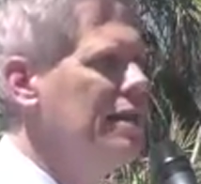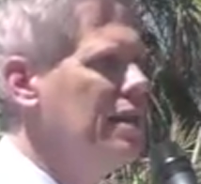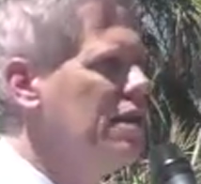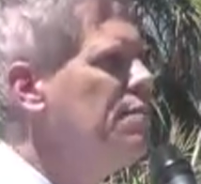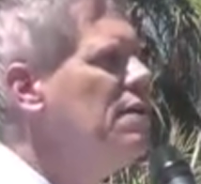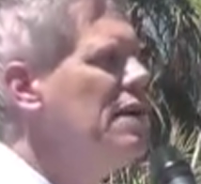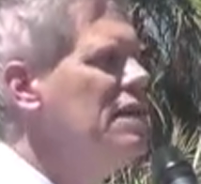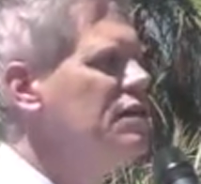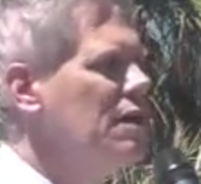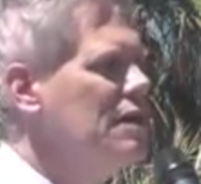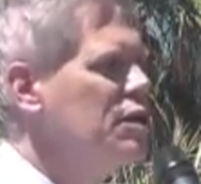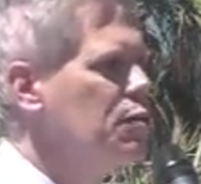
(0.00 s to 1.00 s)
The community is
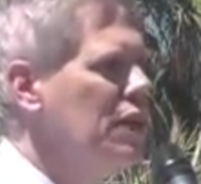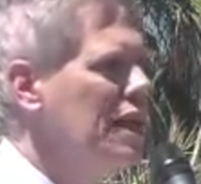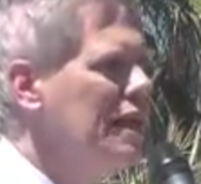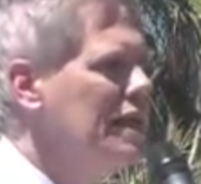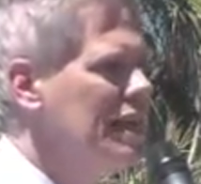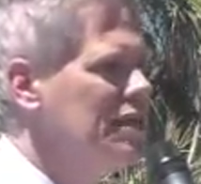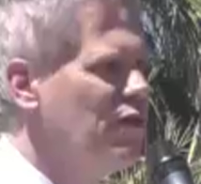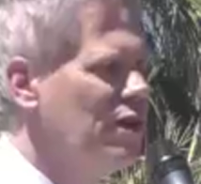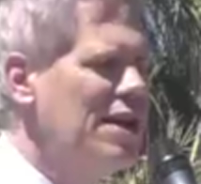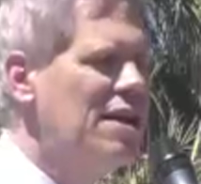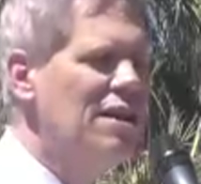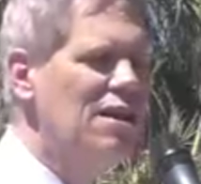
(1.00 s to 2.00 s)
very split. It's
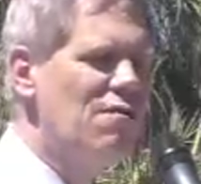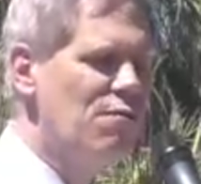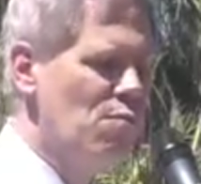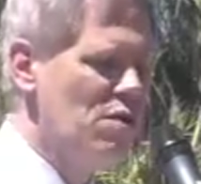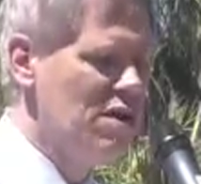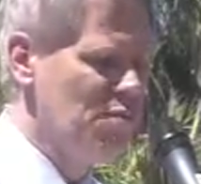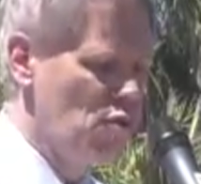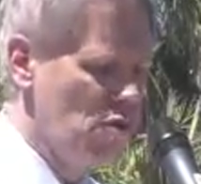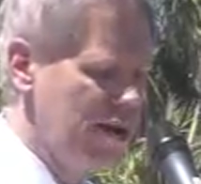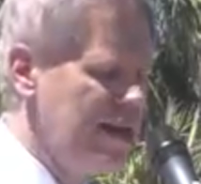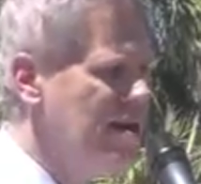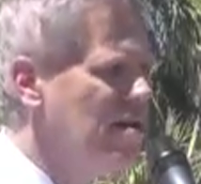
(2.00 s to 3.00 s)
very clear from what the
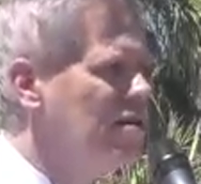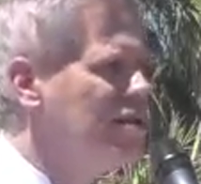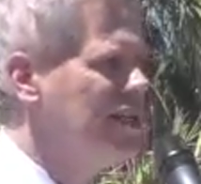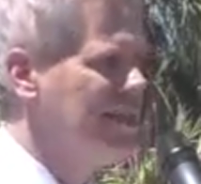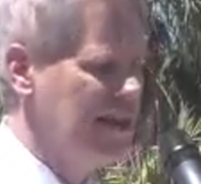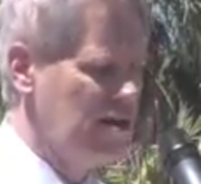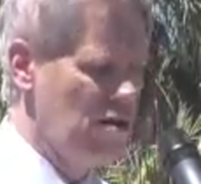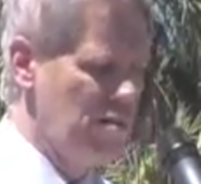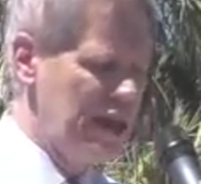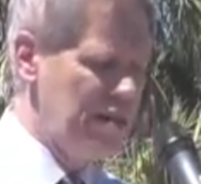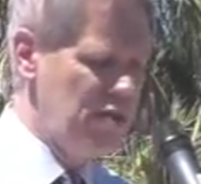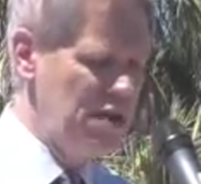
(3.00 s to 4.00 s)
board hears that there are
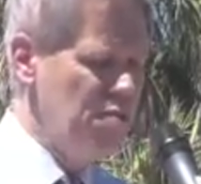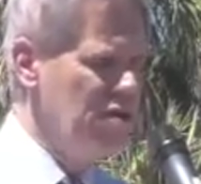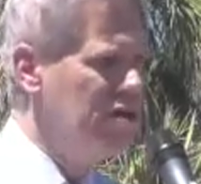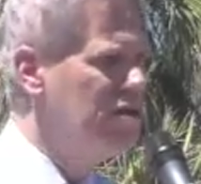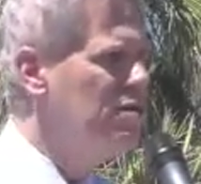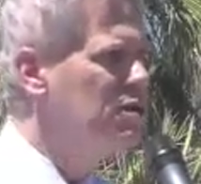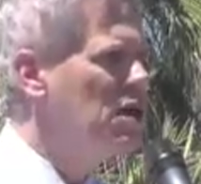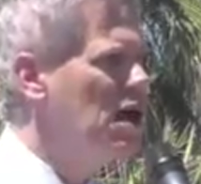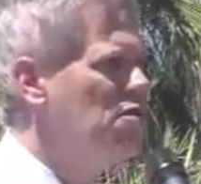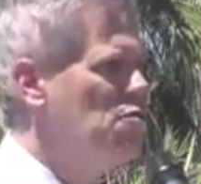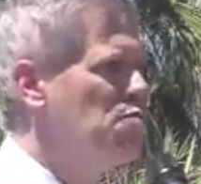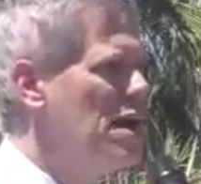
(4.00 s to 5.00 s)
many people in
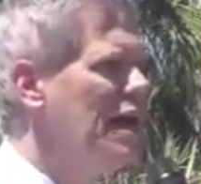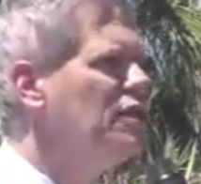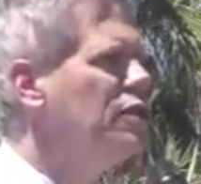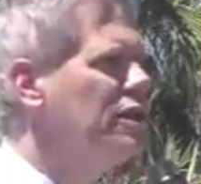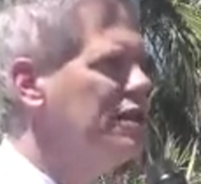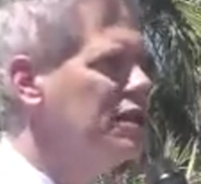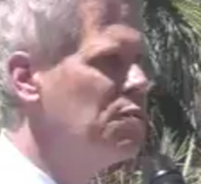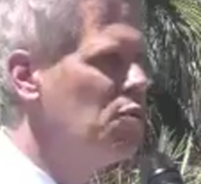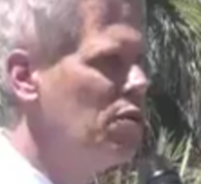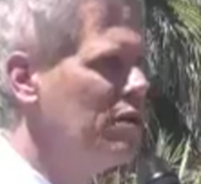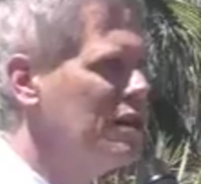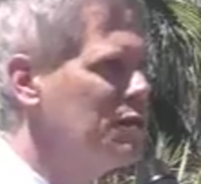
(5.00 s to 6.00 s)
Tucson who passionately
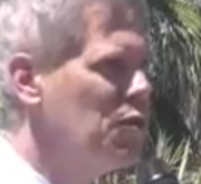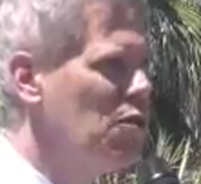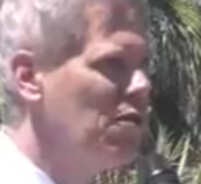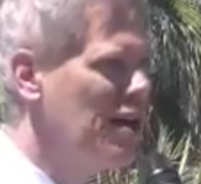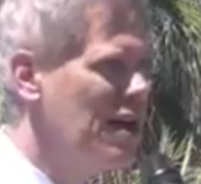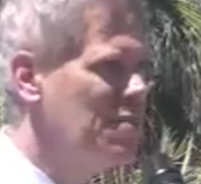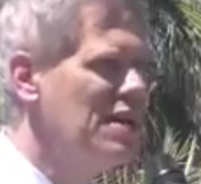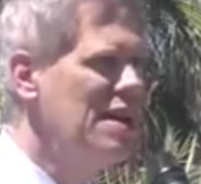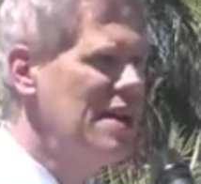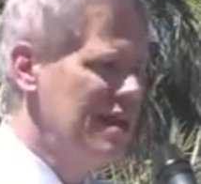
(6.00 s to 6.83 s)
support this program.